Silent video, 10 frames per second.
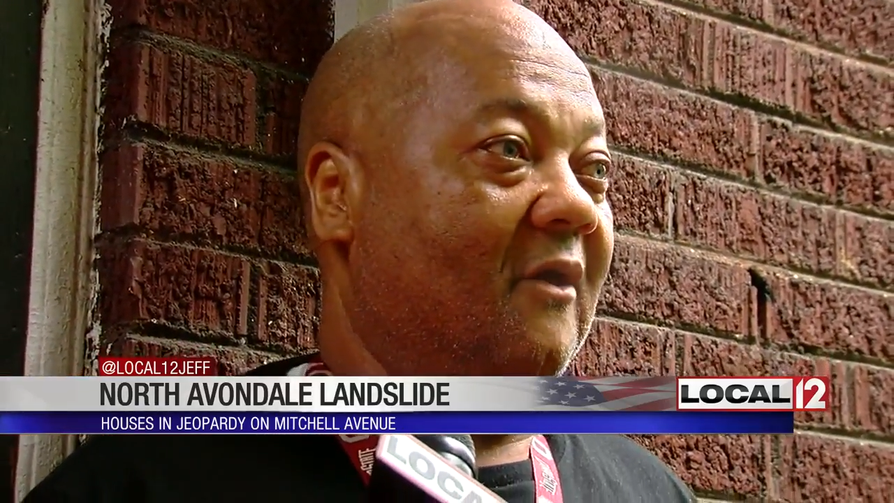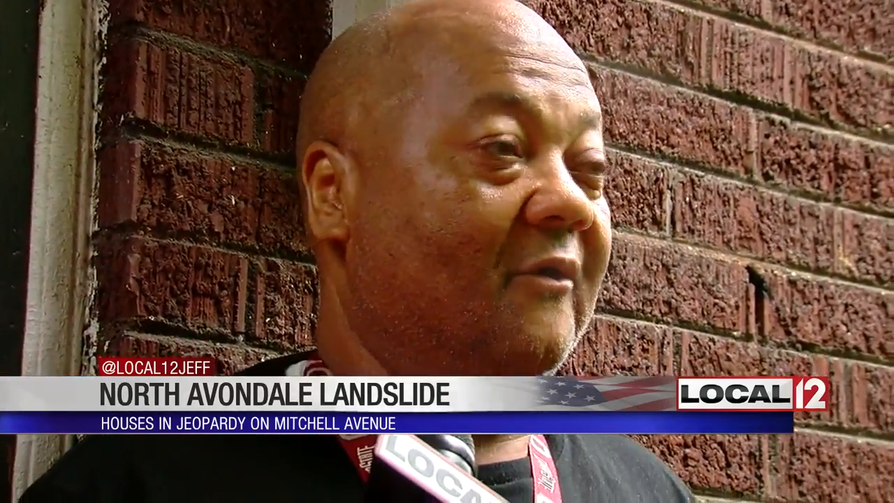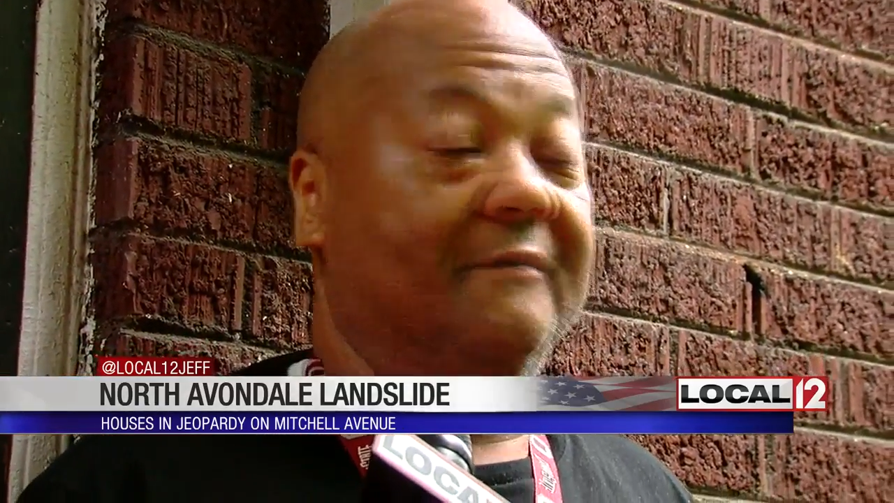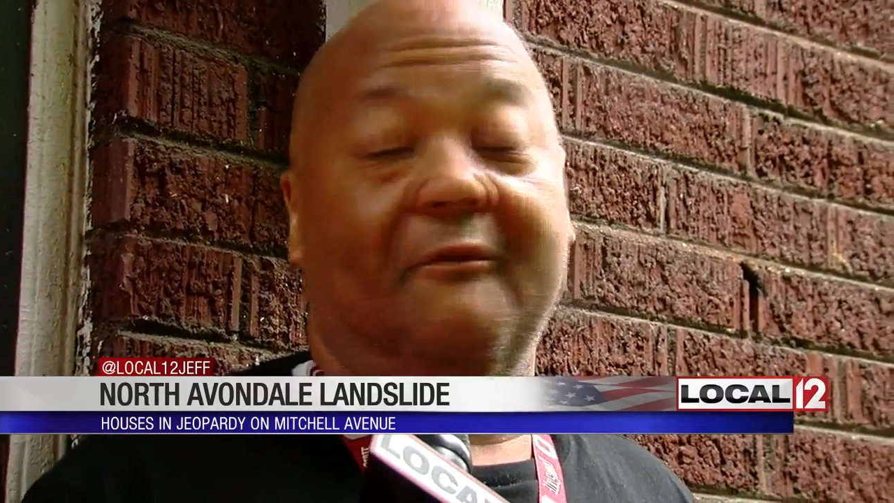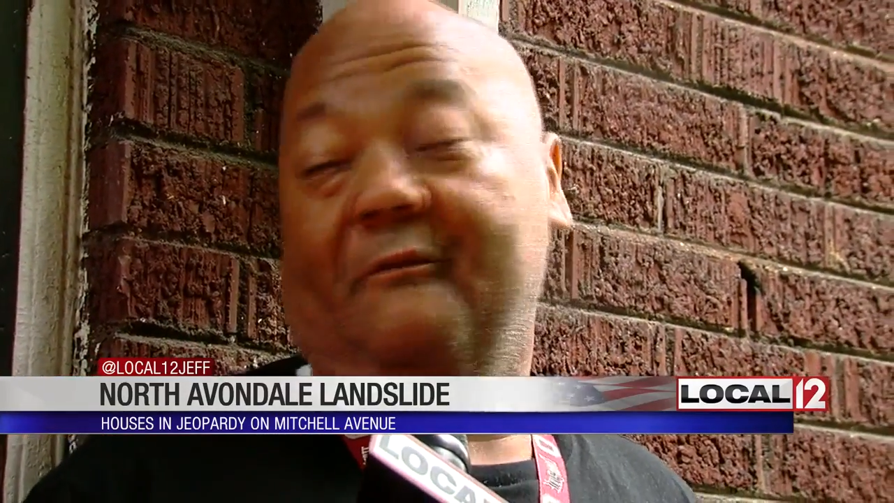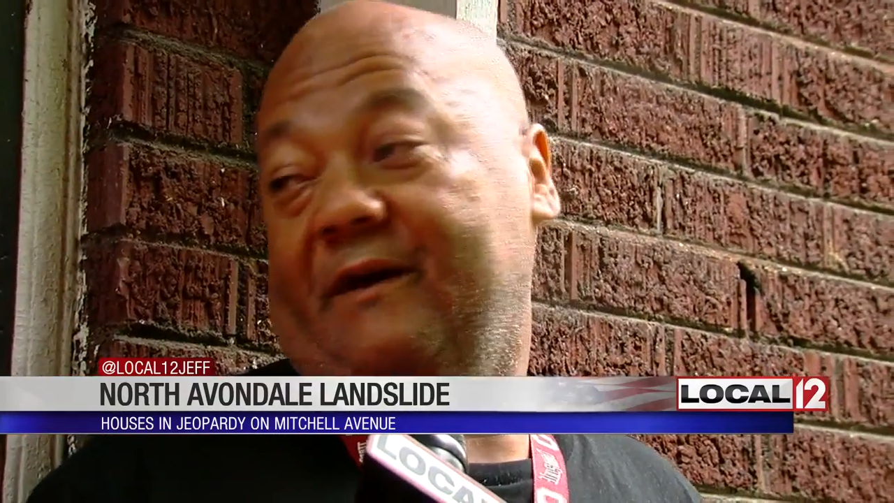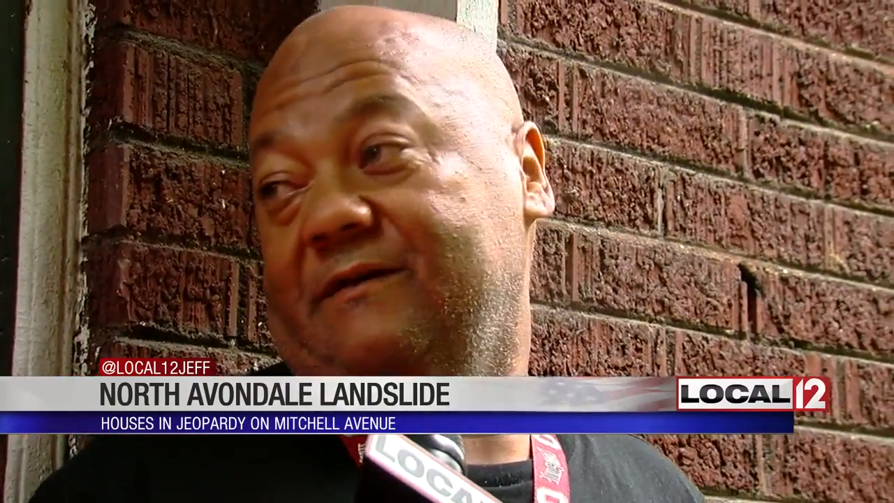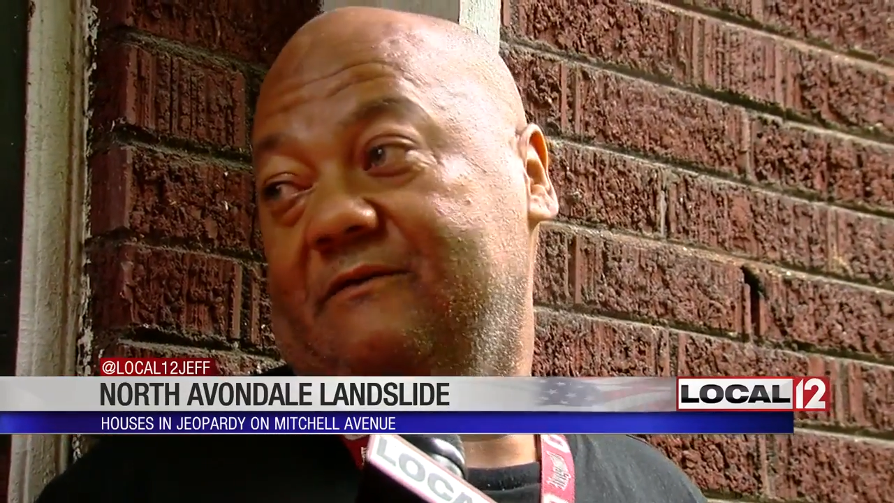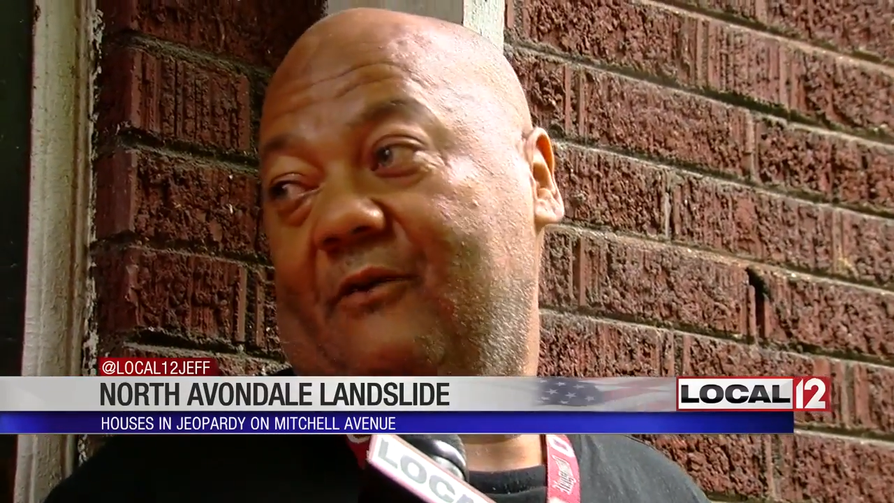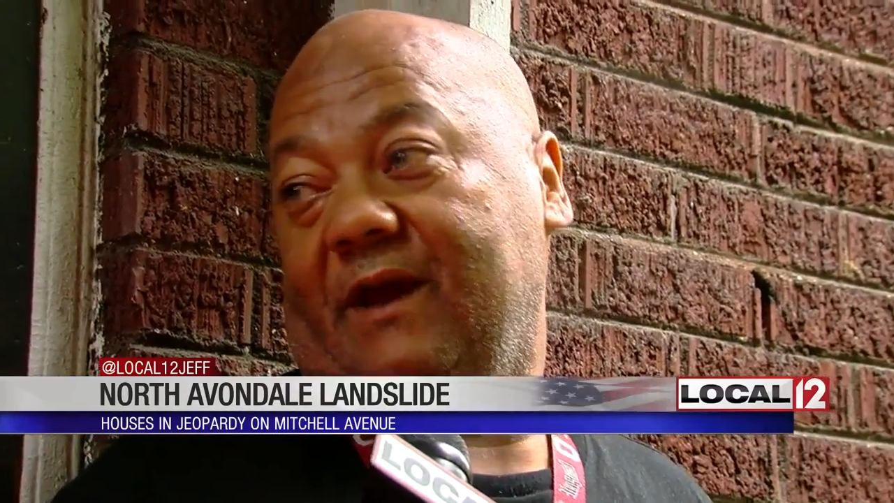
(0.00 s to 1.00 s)

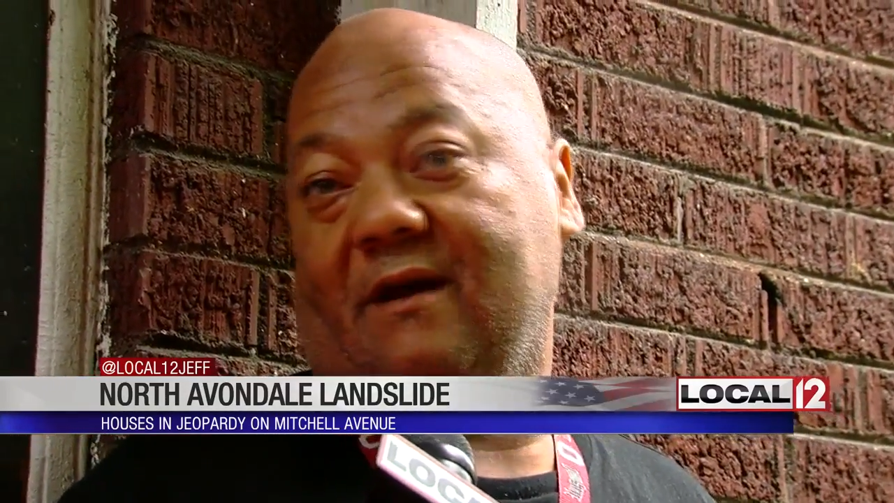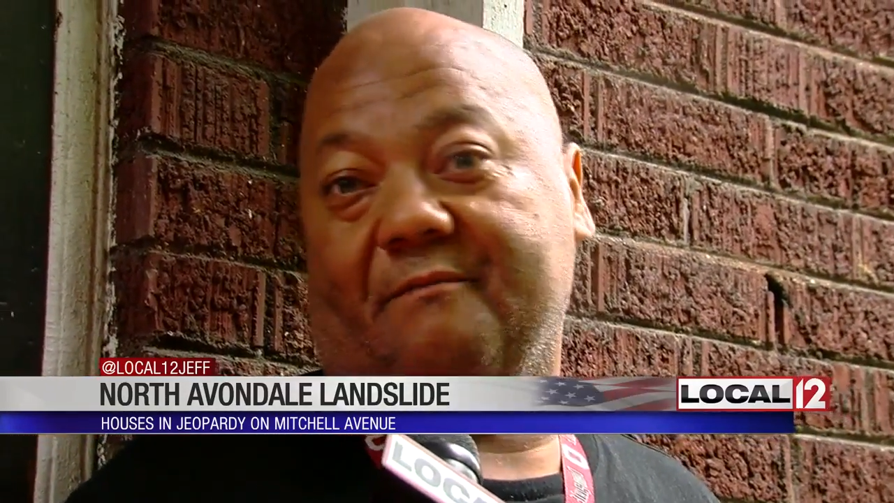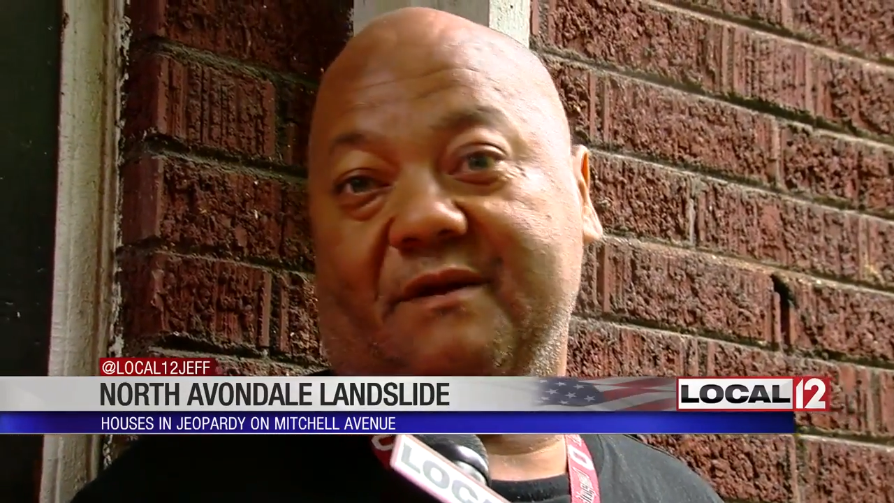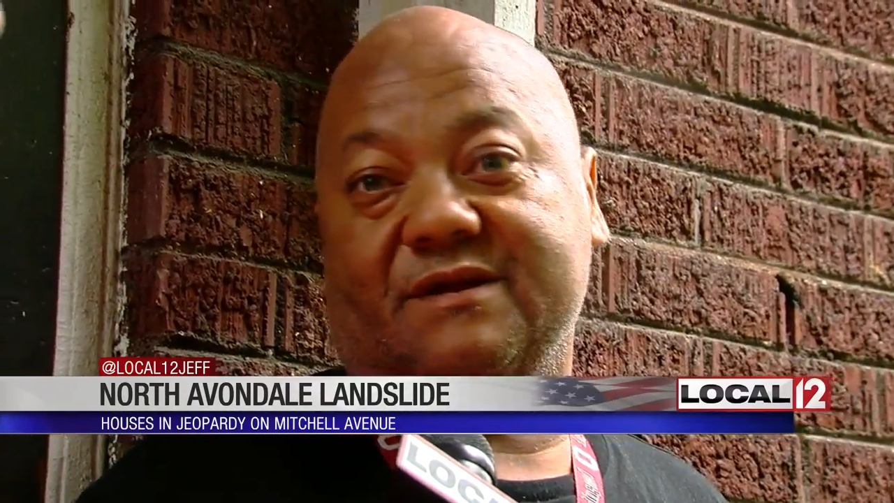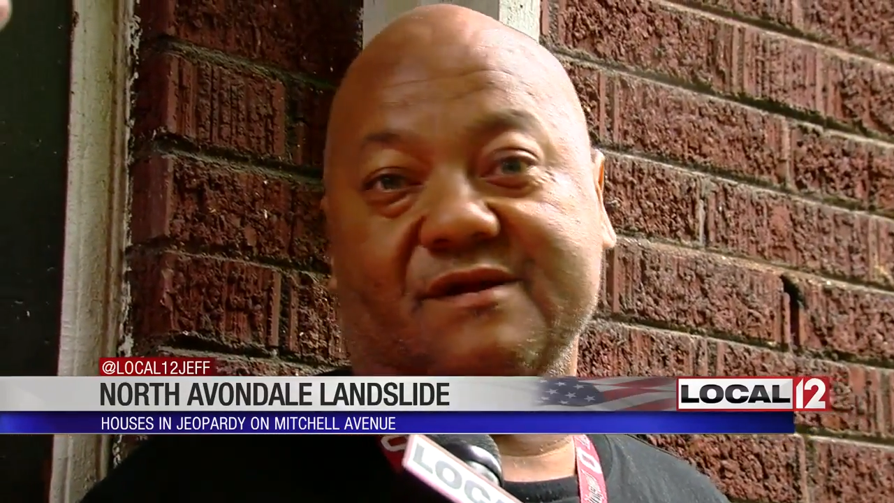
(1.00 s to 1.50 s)
when wake up and